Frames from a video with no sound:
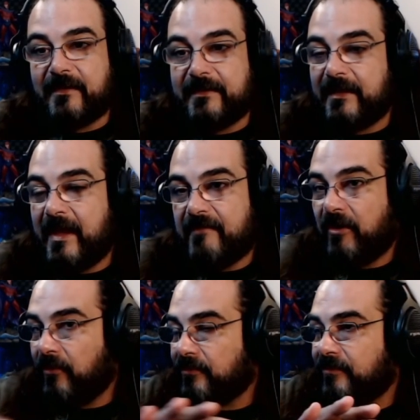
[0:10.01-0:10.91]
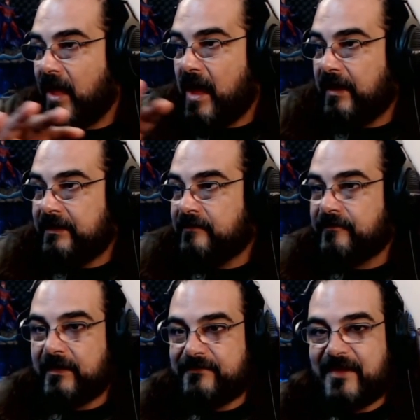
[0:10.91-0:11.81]
I, I, have a whole line
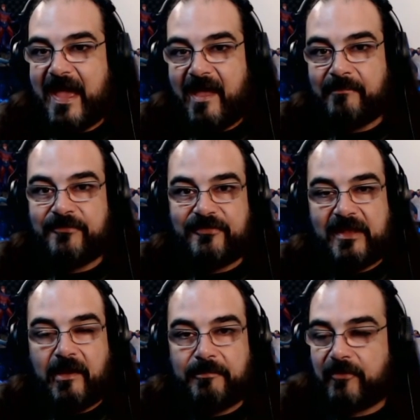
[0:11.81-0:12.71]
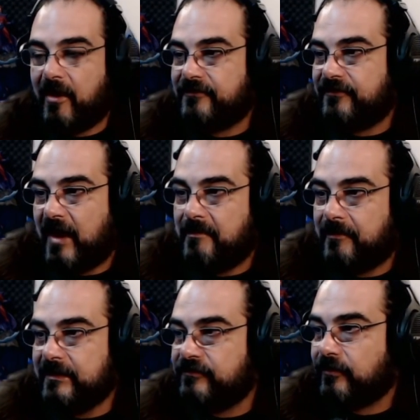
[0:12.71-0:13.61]
of uh, tabs set up across the top
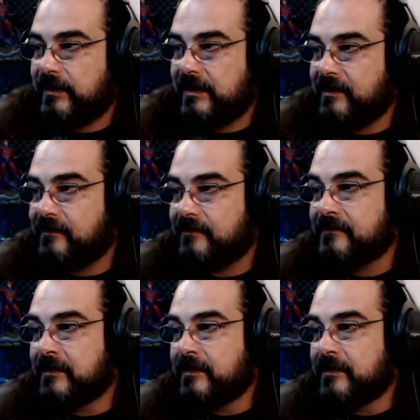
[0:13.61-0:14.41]
of my screen, and